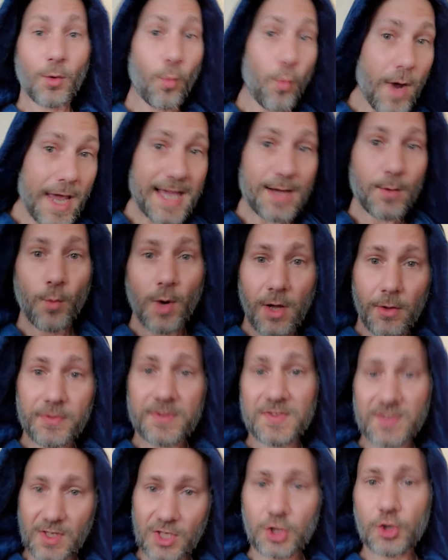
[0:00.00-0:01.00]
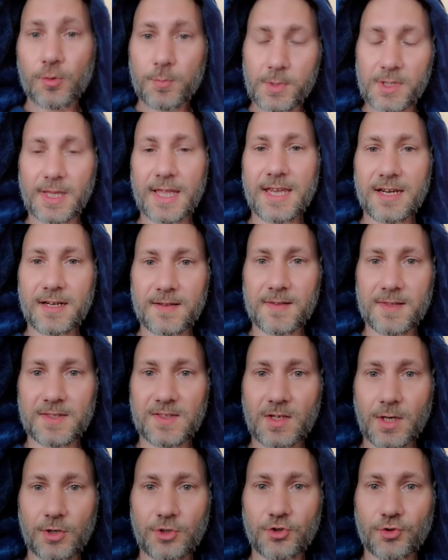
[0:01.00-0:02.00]
the way wealth is accumulated in
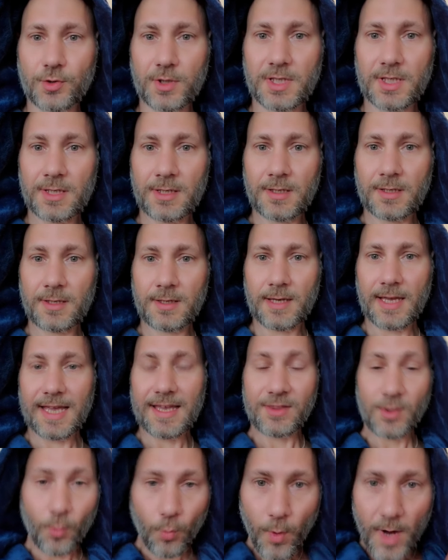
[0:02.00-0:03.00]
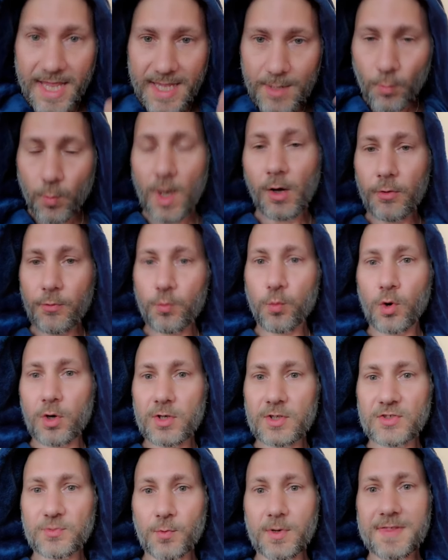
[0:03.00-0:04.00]
this country, and the way wealth
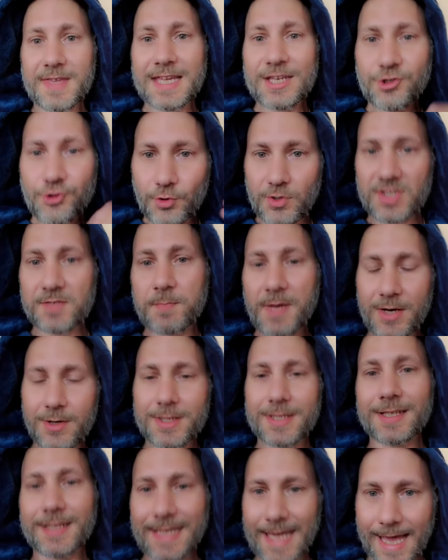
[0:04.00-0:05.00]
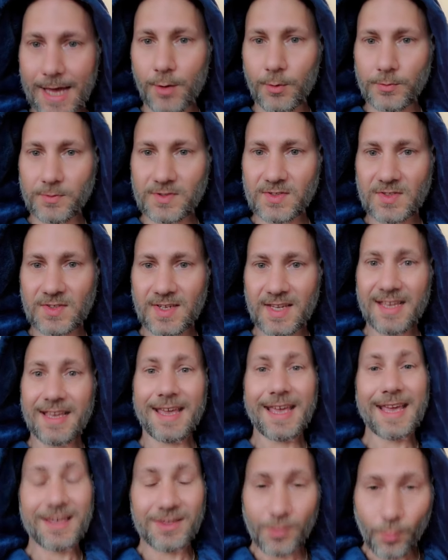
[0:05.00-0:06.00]
works with interest-bearing accounts,
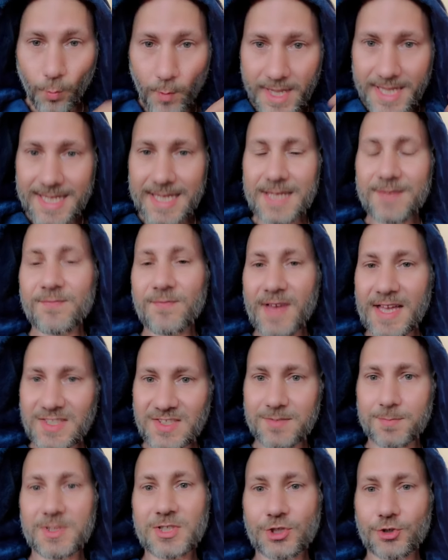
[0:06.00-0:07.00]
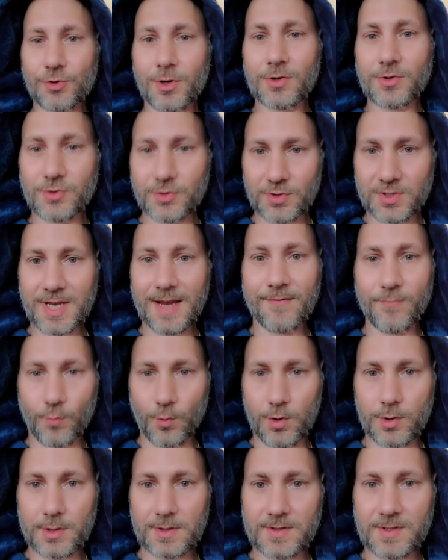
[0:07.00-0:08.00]
and the way investment structures have
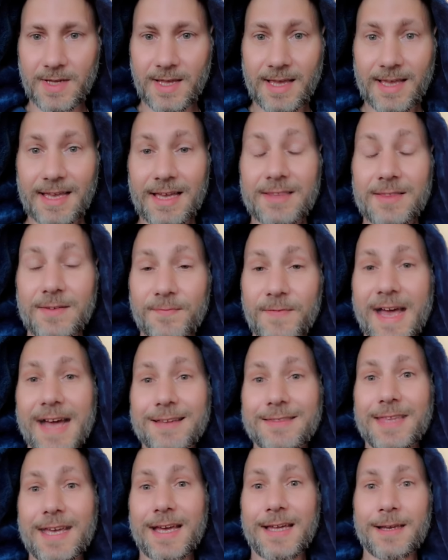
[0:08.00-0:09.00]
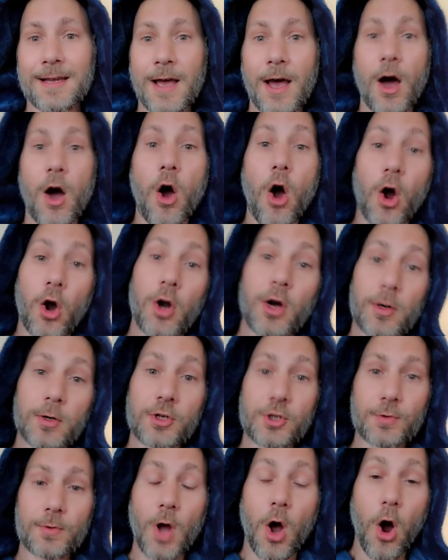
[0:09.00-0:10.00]
worked, and the fact that
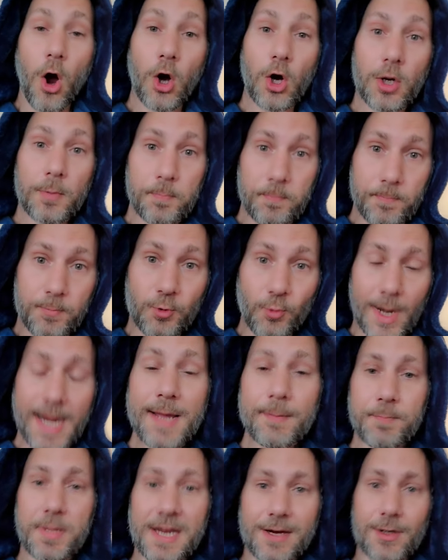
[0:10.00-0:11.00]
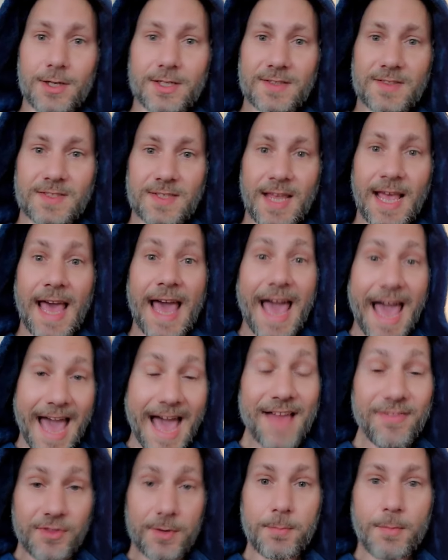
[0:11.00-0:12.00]
our grandparents
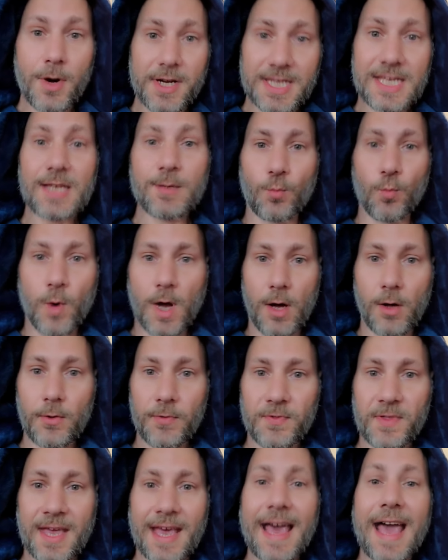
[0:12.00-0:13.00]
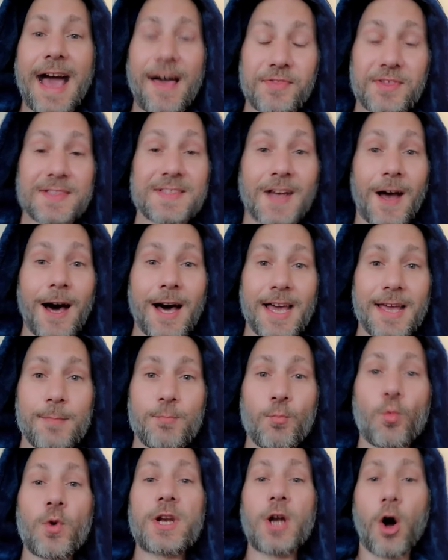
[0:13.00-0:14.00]
had the money and wealth at the
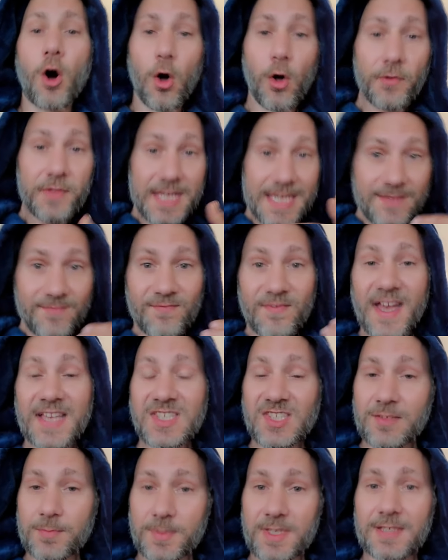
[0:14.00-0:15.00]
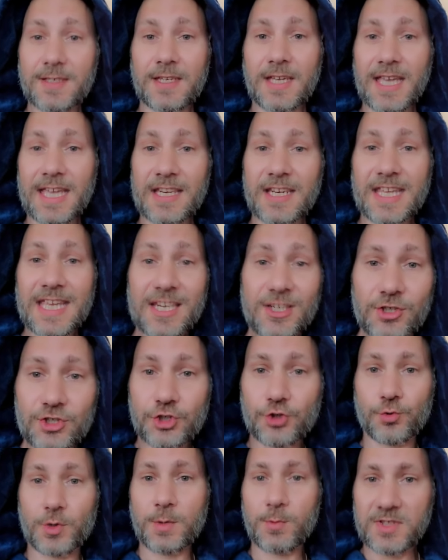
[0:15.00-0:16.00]
time when all the investment and
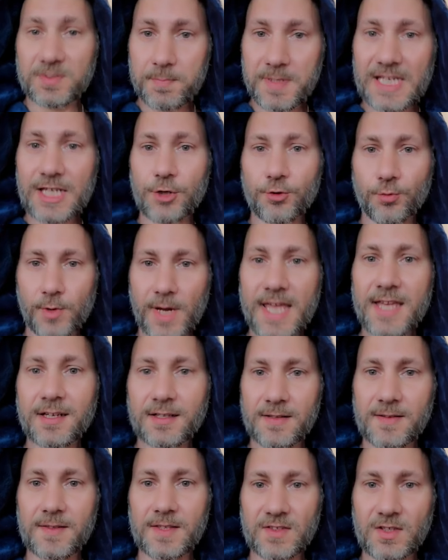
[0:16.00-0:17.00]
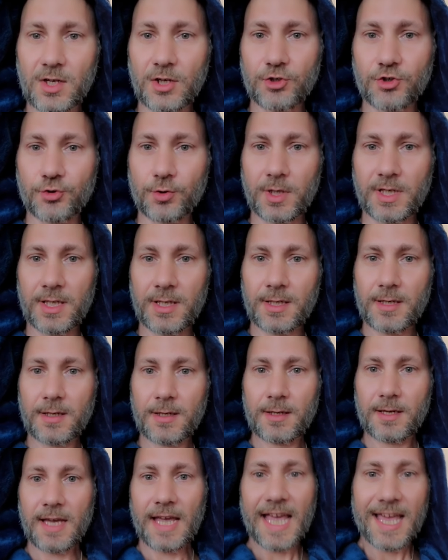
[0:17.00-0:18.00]
industry was being created in this country,
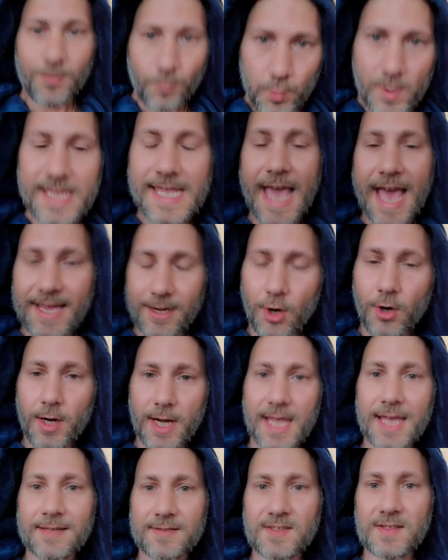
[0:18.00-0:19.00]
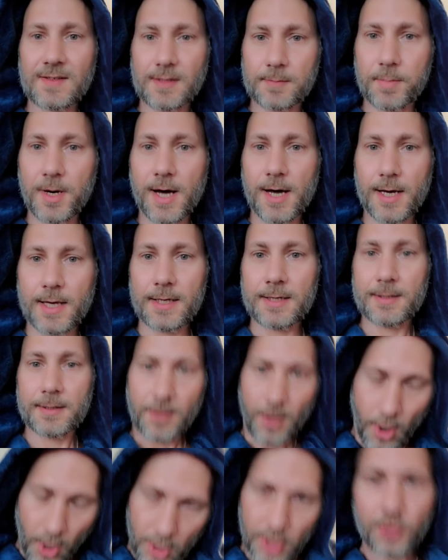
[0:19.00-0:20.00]
and we had our hands in the pie,
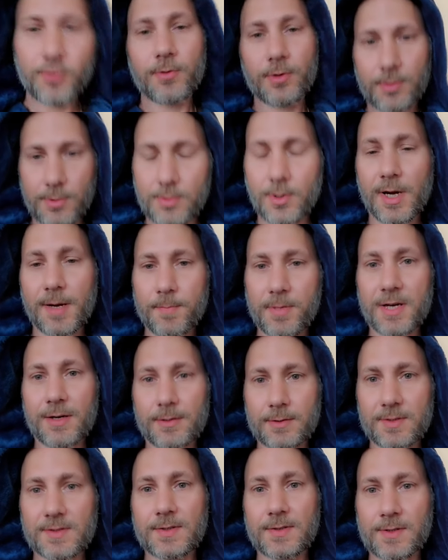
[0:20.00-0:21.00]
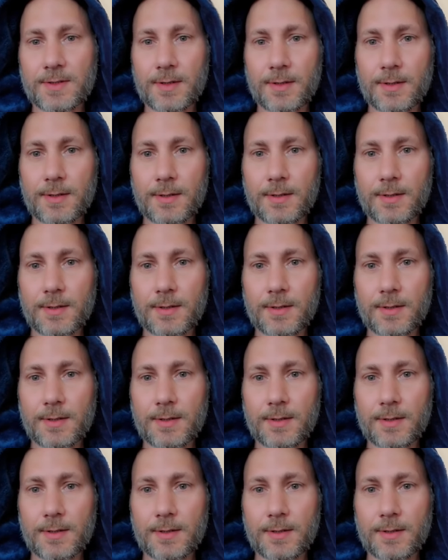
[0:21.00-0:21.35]
our grandparents.